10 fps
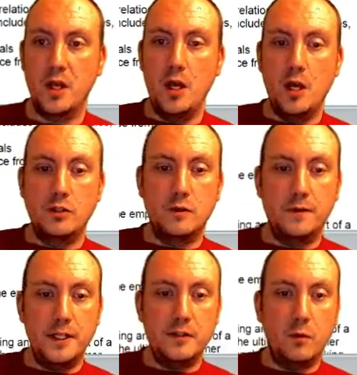So for
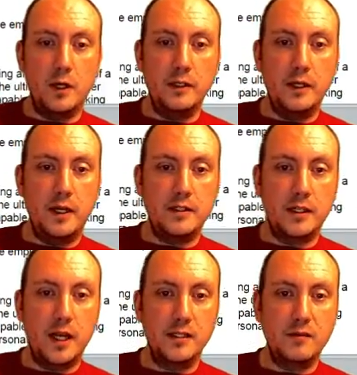this one, it's a
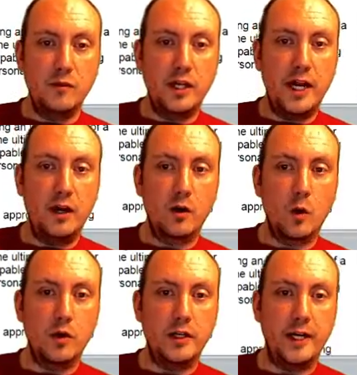customer care
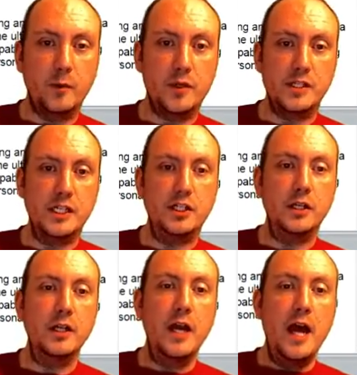coordinator position.
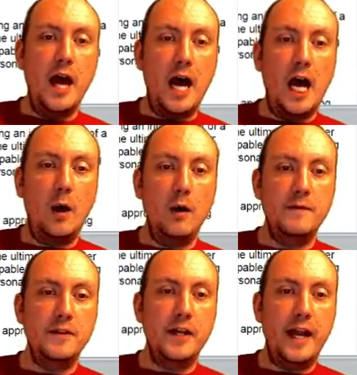However,
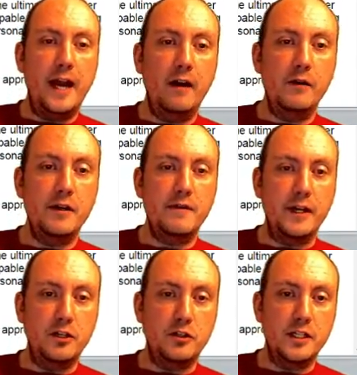the area of
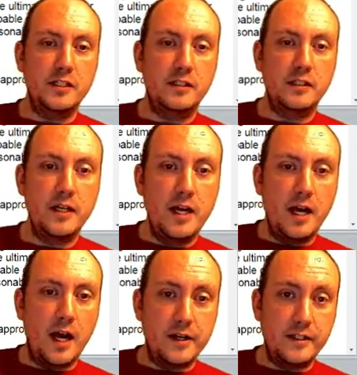interest
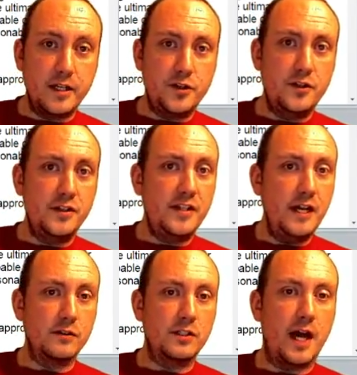is under the
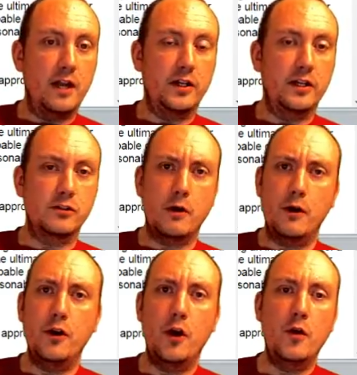sales title here. So I don't
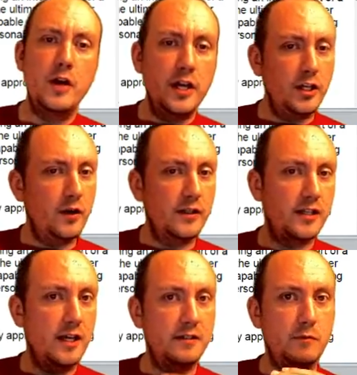know, it's
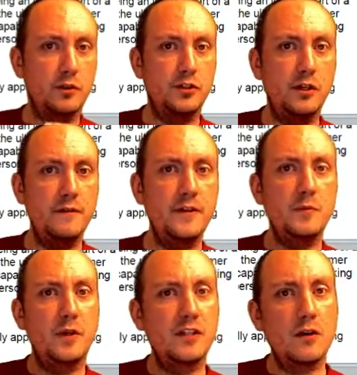customer service, but
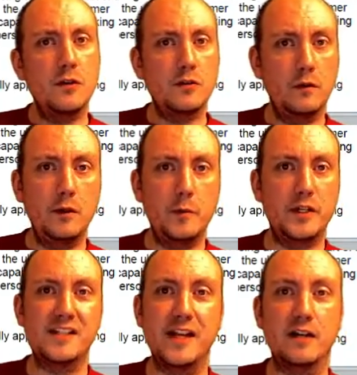it's also a little bit of
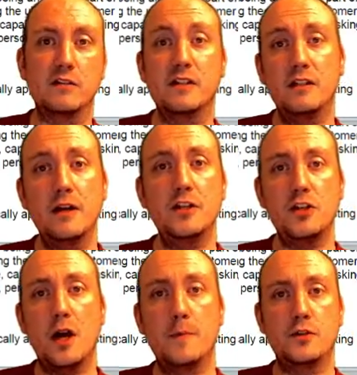sales. And a lot of
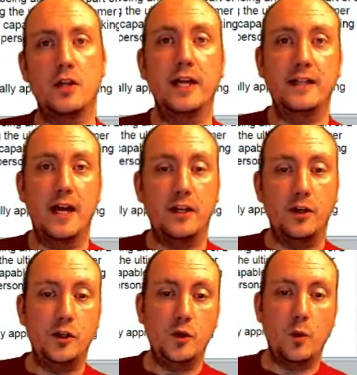jobs are like that.
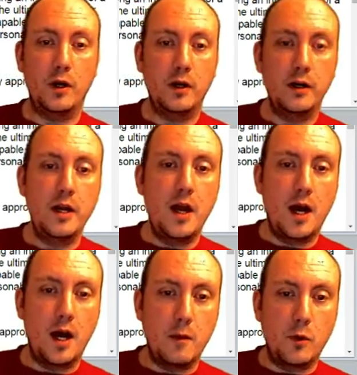You wear
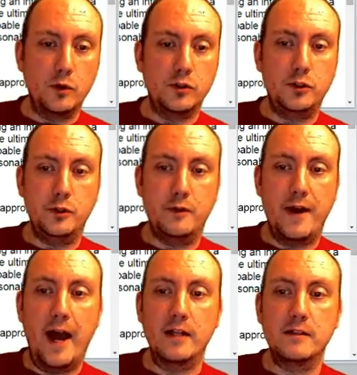a multitude of
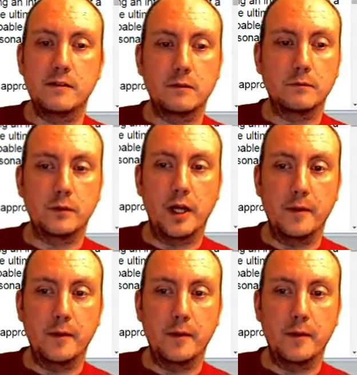hats. Okay.